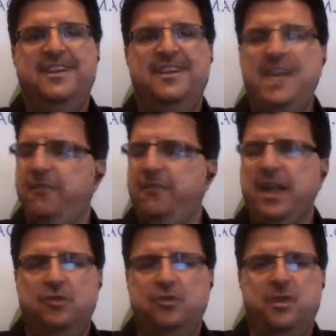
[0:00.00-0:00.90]
Yeah,
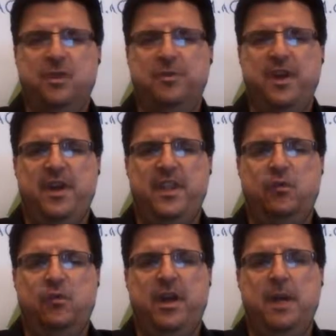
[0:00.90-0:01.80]
thanks for joining us and providing
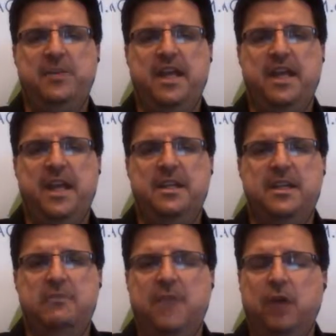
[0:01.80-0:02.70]
that quick update,
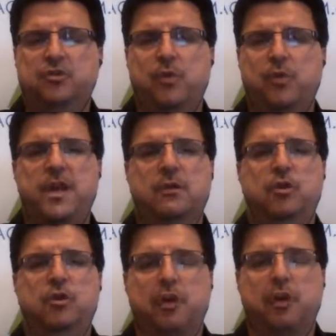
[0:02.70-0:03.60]
Andy. That was great.
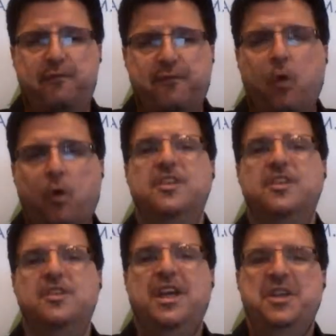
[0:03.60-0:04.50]
Looking forward
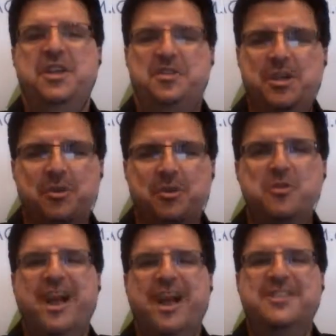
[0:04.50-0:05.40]
to seeing what
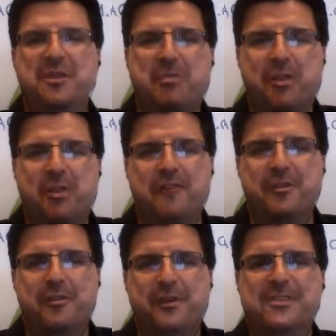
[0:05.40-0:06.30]
you guys are going to pull off
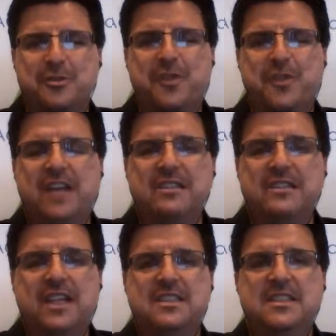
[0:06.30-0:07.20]
for the rest of
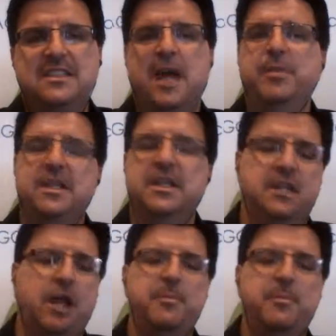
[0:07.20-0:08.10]
2019 now, because
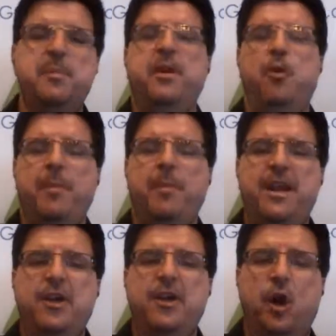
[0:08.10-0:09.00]
a lot of people at home
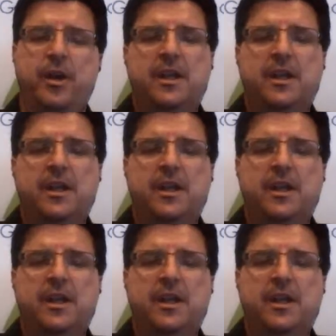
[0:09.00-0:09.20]
might not know it,